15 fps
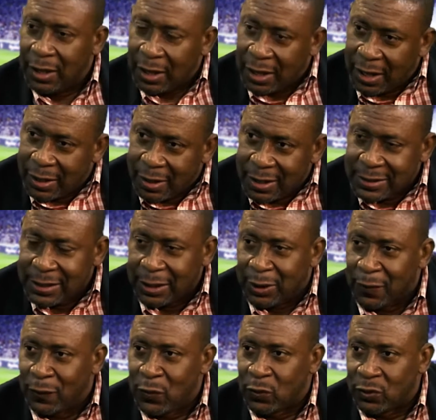another set
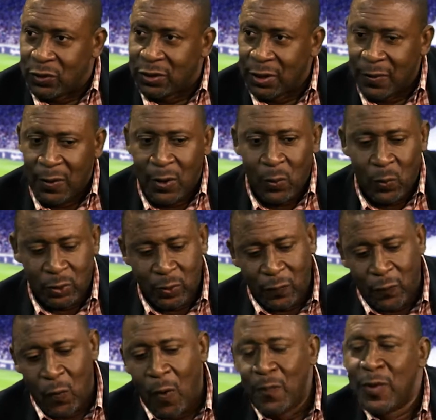of youths, which will
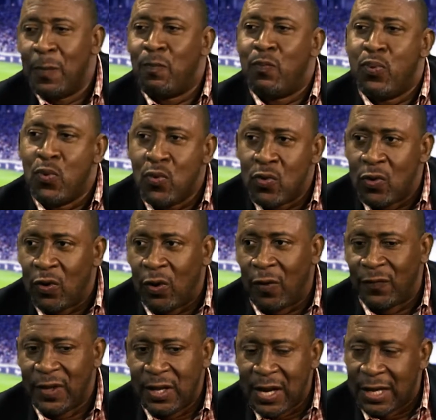form the pool of
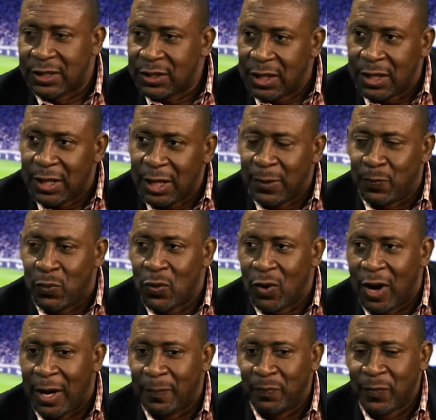the National Elite
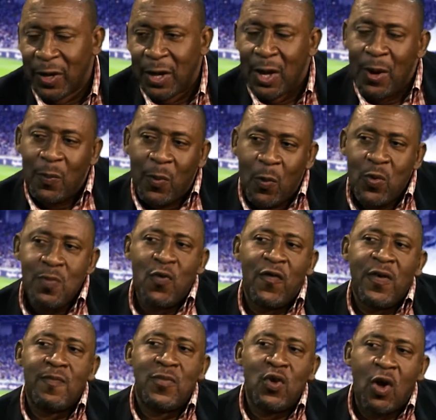program. But we're
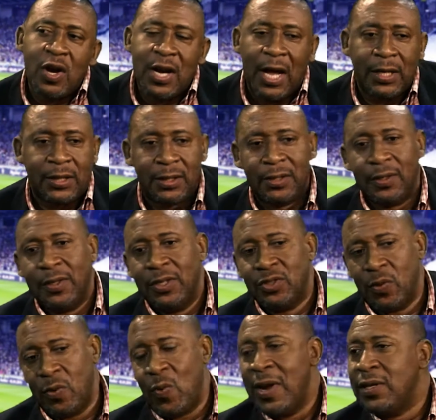moving beyond that. So
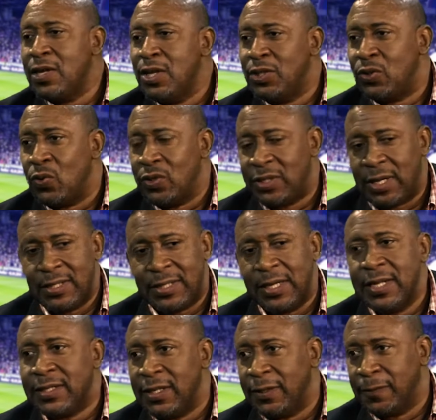we went to the zones and said,
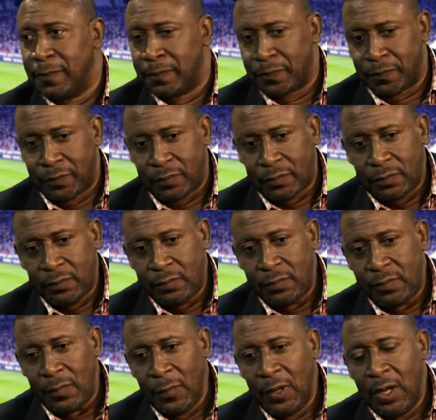listen,
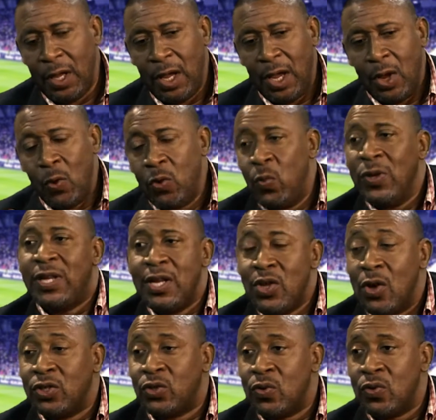within
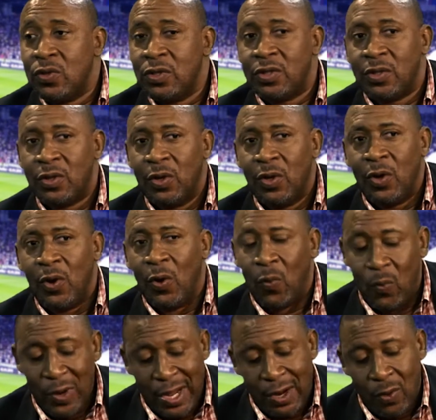your zones,
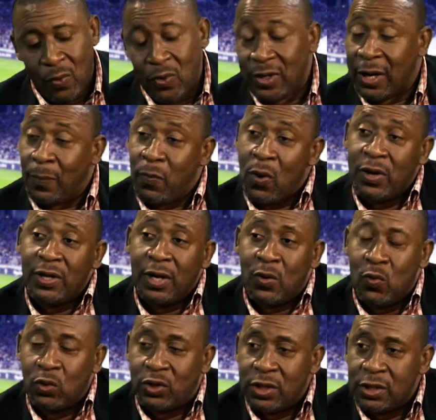we are now going to appoint the
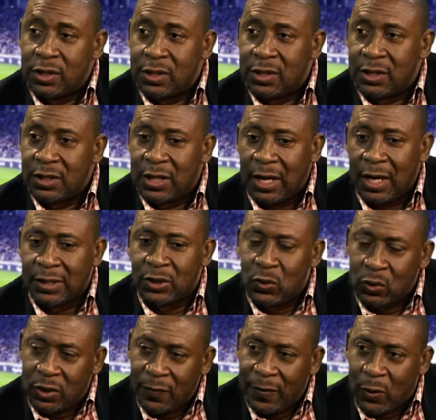coaches that are
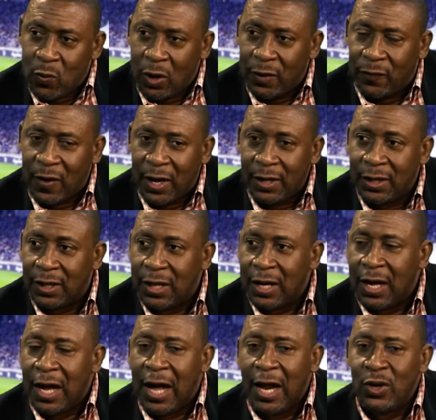suitably qualified,
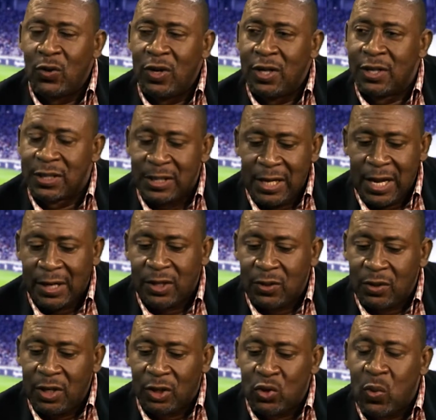and you need to select
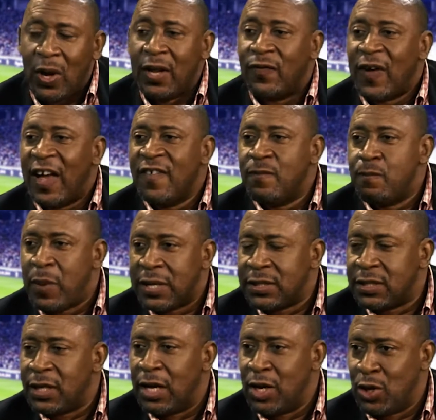your 25
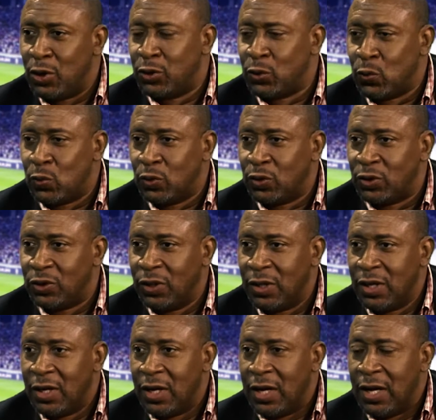best in your zones.
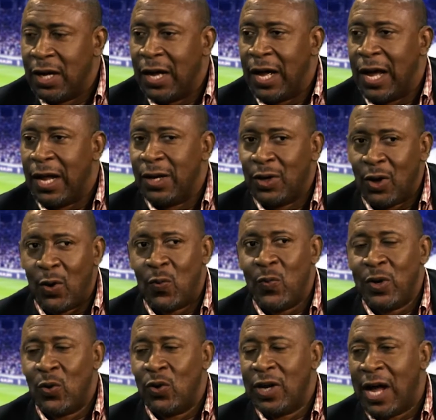And now we're
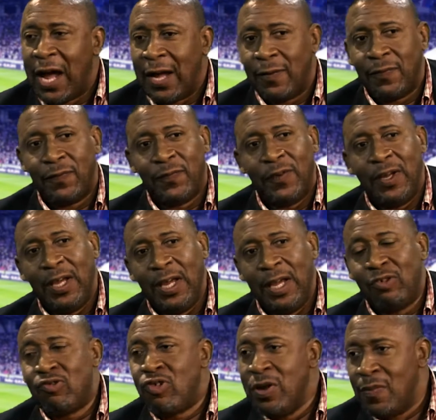going to have a
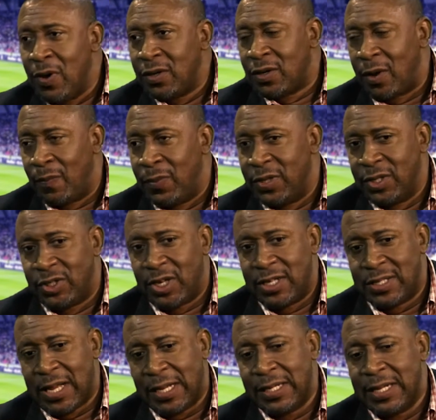3-month competition
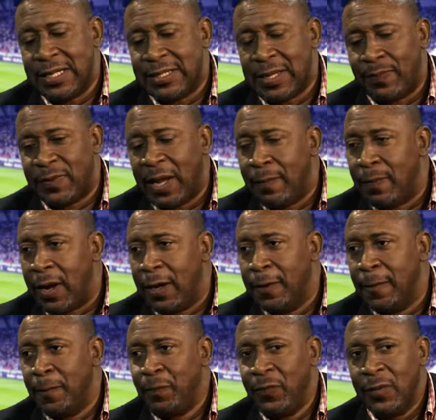starting in September,
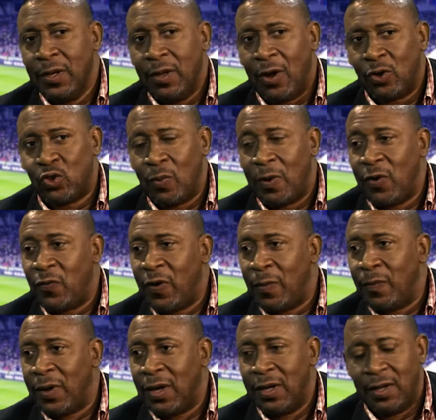October,
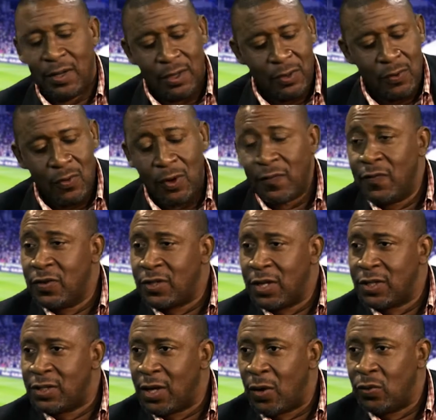November, North versus
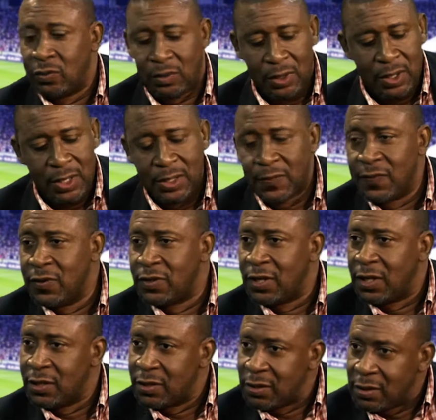South, East
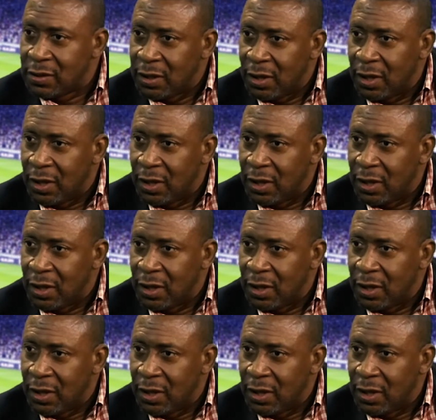versus